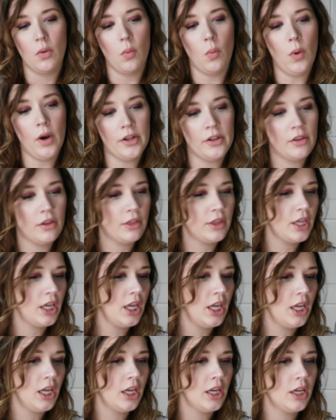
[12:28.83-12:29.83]
1
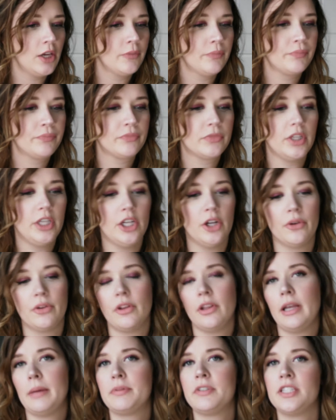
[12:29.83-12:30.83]
thing, you know,
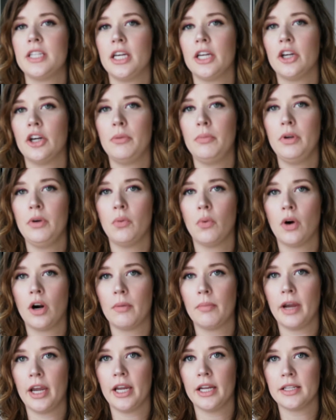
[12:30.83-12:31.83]
the lipstick could be
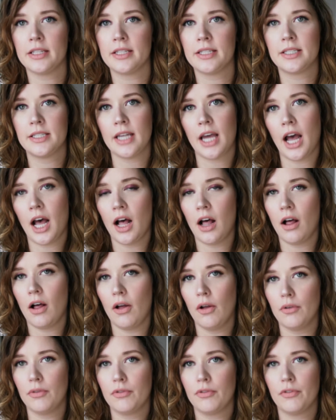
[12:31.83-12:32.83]
worn by
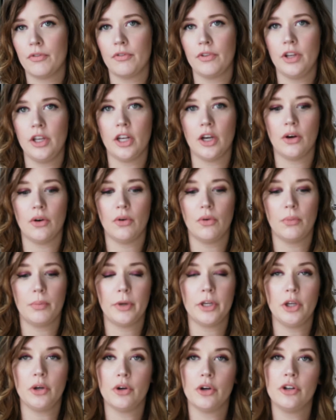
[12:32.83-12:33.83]
itself, you know,
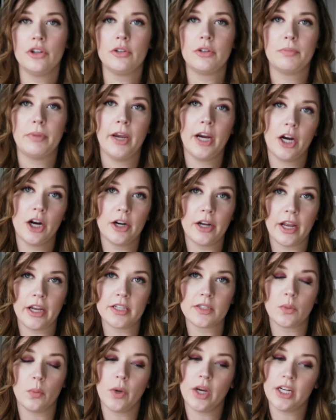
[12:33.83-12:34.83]
but you could pair a
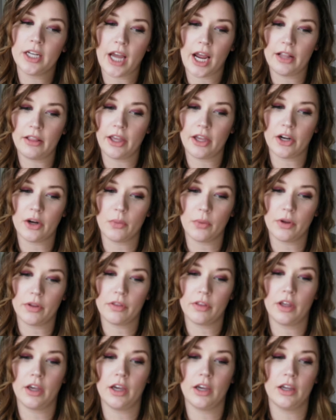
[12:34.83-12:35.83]
nice winged eyeliner
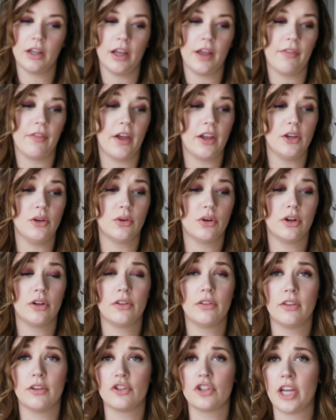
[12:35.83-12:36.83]
with it, and then you
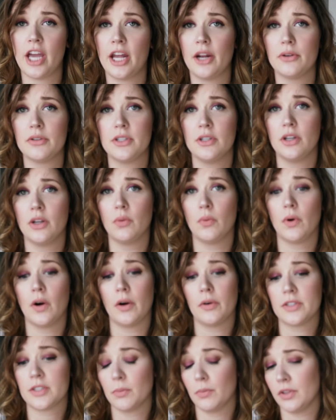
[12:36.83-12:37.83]
could, the shadows you could
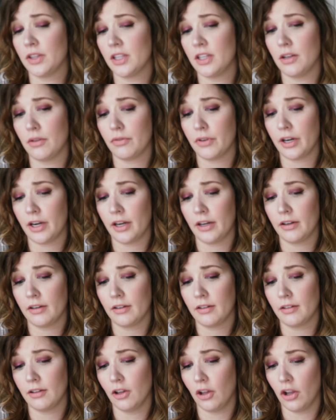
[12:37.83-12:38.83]
wear with a different
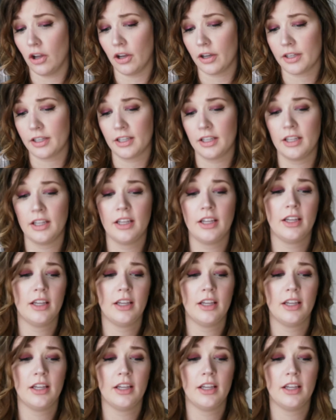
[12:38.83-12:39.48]
look.